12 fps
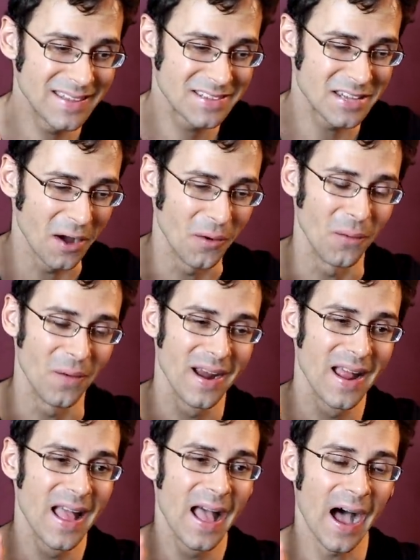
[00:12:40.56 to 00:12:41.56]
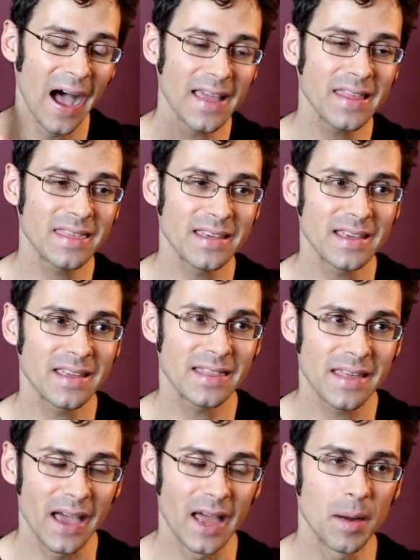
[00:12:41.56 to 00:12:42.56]
So I
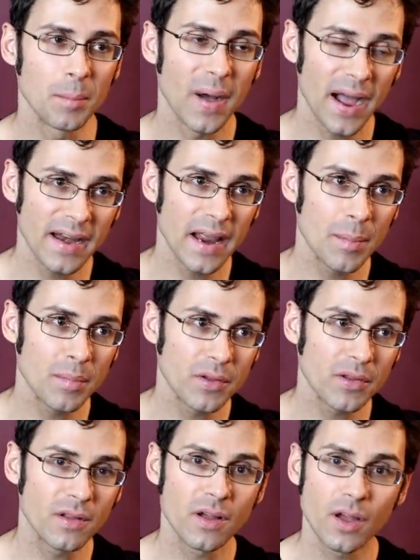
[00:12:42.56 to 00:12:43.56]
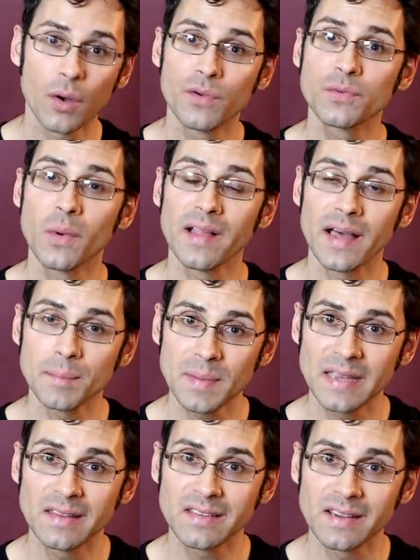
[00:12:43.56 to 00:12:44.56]
think that pineapple goes well on
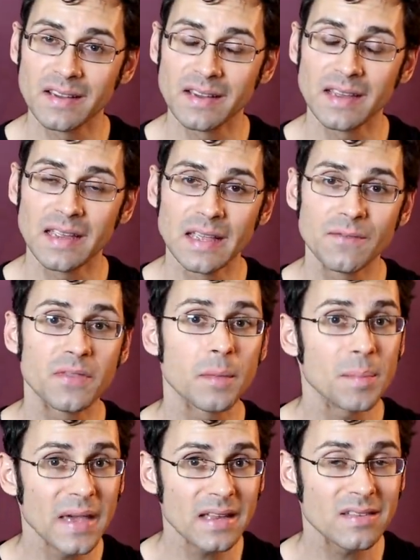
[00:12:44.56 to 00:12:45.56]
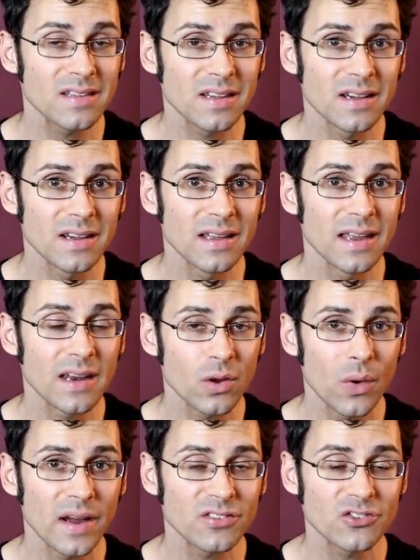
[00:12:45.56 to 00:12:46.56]
pizza if the pizza in
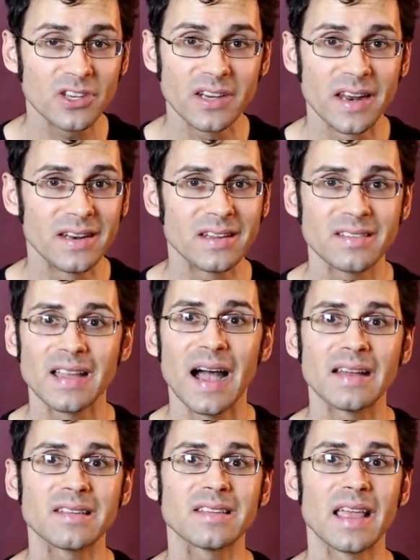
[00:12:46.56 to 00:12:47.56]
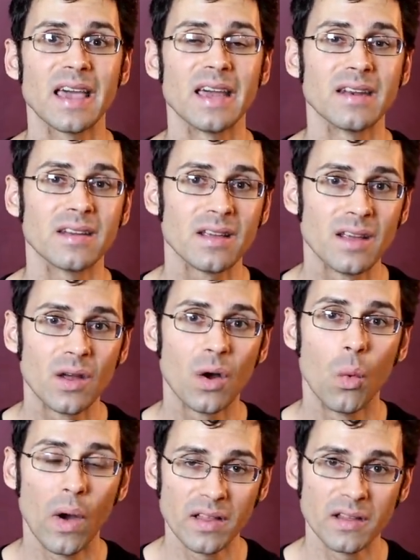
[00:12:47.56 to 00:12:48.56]
question does not stand
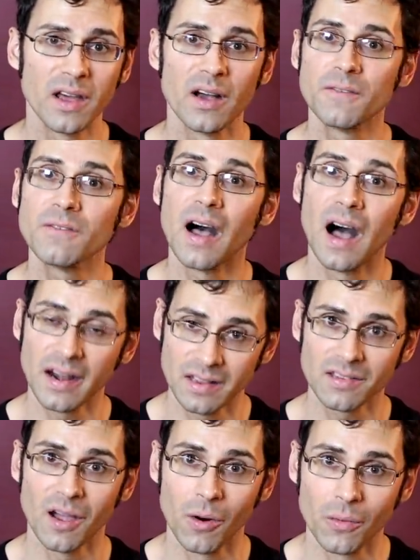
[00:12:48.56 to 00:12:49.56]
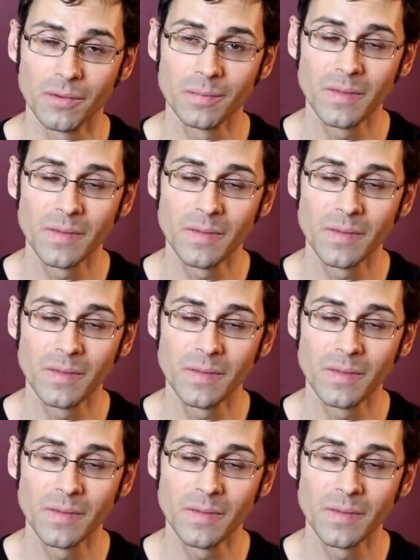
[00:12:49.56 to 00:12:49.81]
well enough on its own.